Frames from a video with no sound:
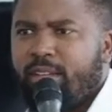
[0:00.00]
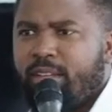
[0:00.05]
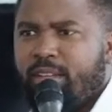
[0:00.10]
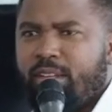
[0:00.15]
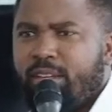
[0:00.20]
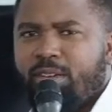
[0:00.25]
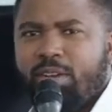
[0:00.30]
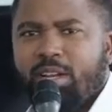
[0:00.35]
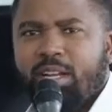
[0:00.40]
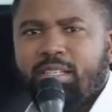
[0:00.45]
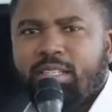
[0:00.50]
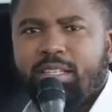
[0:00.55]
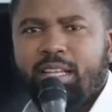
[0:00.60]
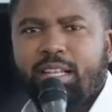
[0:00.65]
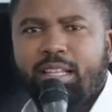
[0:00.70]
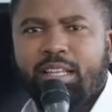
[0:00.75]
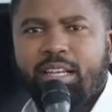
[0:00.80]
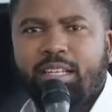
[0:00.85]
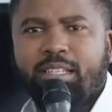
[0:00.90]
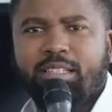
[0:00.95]
You understand
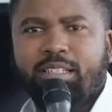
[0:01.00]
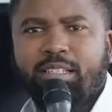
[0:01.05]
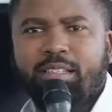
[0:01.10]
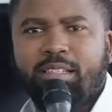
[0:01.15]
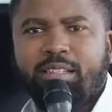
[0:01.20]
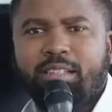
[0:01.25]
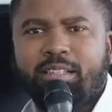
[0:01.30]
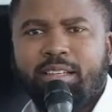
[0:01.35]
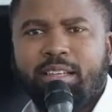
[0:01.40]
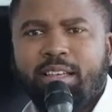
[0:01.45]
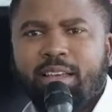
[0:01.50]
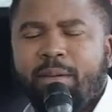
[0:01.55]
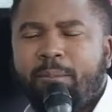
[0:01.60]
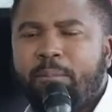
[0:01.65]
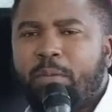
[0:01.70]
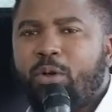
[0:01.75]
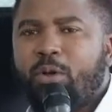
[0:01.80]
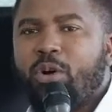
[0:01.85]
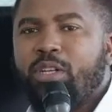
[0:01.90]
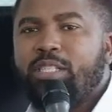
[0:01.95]
that?
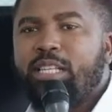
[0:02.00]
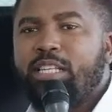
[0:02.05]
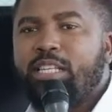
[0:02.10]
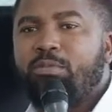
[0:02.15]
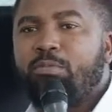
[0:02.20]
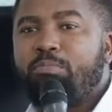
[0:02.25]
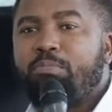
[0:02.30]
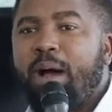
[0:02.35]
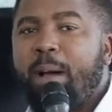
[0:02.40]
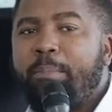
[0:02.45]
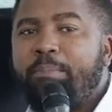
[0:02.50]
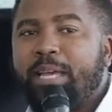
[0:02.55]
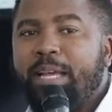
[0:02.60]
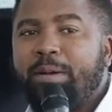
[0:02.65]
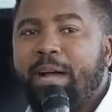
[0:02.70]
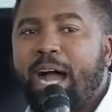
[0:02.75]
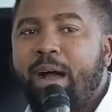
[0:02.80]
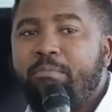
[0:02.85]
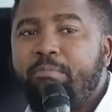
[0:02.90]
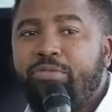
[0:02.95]
Because as mapping
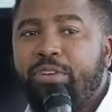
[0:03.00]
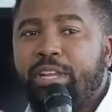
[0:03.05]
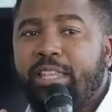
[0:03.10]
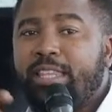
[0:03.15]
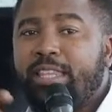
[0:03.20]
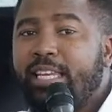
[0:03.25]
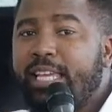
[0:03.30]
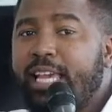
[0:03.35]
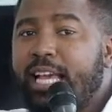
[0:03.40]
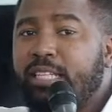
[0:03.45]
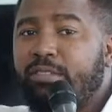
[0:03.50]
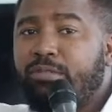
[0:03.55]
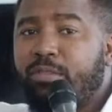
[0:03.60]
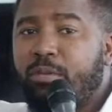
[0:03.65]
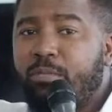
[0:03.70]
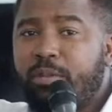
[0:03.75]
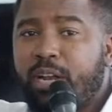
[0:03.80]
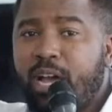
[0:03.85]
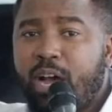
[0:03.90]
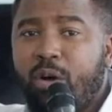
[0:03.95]
Humphrey, 3 years
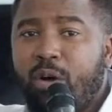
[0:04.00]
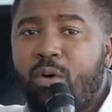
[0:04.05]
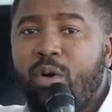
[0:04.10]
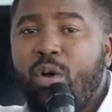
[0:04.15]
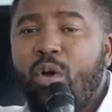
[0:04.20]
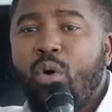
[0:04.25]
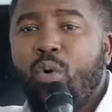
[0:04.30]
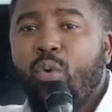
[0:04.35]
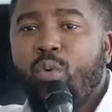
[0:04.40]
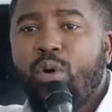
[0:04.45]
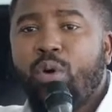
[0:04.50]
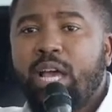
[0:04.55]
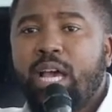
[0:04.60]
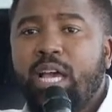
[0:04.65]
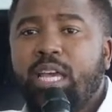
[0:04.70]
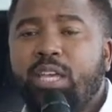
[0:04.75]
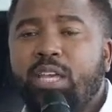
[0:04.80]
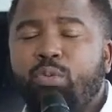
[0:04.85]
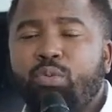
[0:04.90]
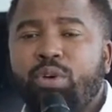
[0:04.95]
from now, where
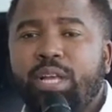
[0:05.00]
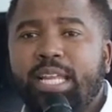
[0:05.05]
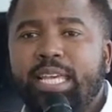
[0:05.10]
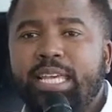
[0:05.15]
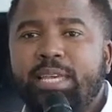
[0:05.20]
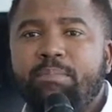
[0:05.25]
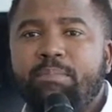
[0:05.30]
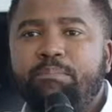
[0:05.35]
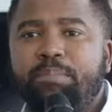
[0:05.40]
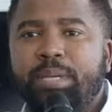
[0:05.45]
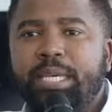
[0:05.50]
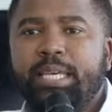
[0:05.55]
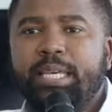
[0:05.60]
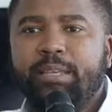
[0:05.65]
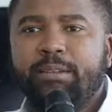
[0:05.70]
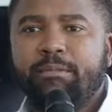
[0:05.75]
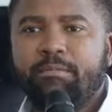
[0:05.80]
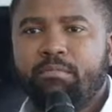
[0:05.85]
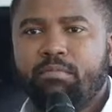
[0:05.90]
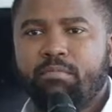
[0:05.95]
will he be?
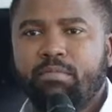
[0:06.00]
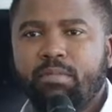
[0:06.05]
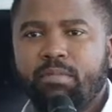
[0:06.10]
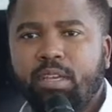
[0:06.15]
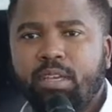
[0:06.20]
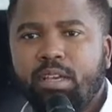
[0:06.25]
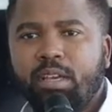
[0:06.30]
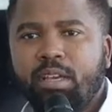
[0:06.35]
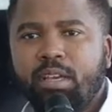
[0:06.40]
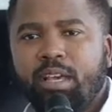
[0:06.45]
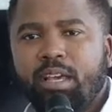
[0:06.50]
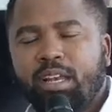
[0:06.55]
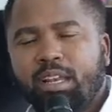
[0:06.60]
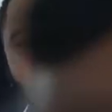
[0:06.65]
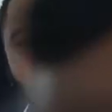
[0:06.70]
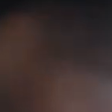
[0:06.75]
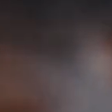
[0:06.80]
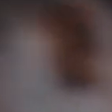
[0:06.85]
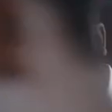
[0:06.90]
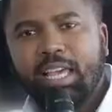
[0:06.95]
In
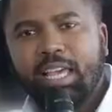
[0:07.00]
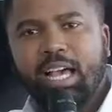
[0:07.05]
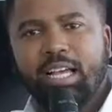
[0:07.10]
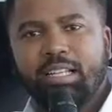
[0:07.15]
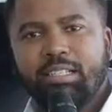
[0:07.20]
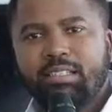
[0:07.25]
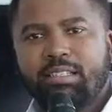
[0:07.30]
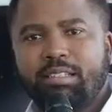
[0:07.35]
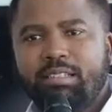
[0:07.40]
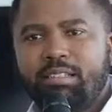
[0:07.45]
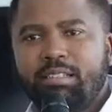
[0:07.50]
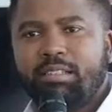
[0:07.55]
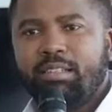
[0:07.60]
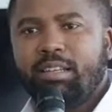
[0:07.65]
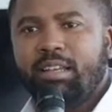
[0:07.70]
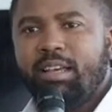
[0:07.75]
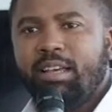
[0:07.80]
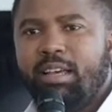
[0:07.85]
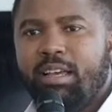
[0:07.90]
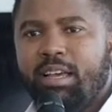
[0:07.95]
3 years,
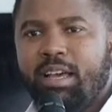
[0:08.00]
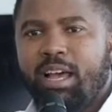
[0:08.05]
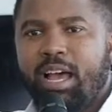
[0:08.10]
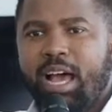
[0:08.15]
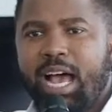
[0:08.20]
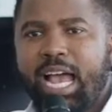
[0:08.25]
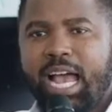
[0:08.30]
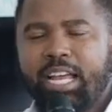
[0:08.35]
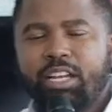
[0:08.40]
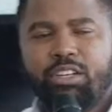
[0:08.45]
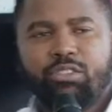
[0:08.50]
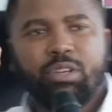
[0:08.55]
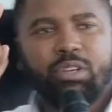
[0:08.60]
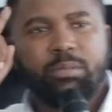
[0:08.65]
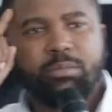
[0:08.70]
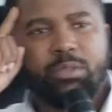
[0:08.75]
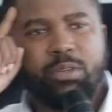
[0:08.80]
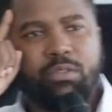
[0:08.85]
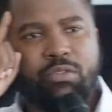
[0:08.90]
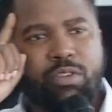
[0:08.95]
I
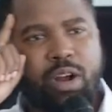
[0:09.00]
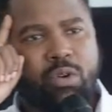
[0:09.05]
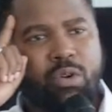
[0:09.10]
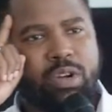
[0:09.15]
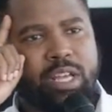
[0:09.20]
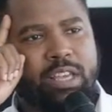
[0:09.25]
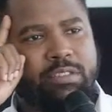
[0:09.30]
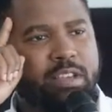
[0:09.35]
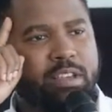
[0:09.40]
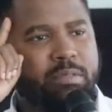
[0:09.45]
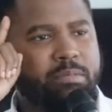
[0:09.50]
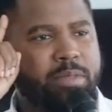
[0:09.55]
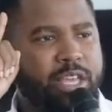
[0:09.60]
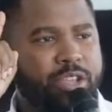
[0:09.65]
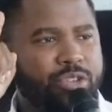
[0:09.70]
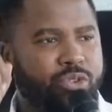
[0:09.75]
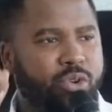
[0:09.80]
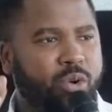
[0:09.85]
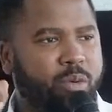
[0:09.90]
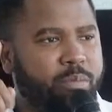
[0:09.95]
dreamt of Rahul giving me a
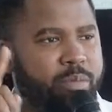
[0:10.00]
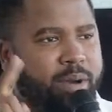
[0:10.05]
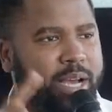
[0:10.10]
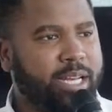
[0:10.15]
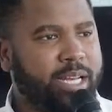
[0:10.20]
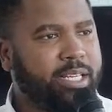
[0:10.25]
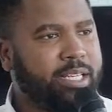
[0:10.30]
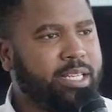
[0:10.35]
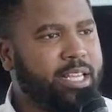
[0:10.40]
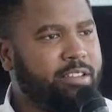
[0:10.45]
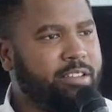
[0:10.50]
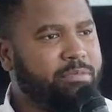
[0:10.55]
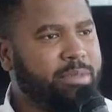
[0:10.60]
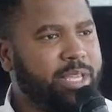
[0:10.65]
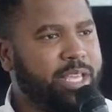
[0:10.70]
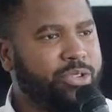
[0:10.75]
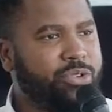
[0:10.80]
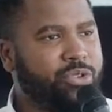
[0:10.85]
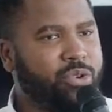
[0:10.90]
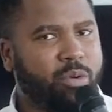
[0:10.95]
job, and it gave me a
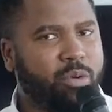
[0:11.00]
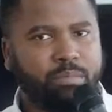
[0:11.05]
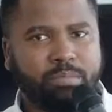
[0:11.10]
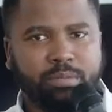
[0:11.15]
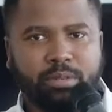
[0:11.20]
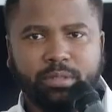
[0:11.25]
job.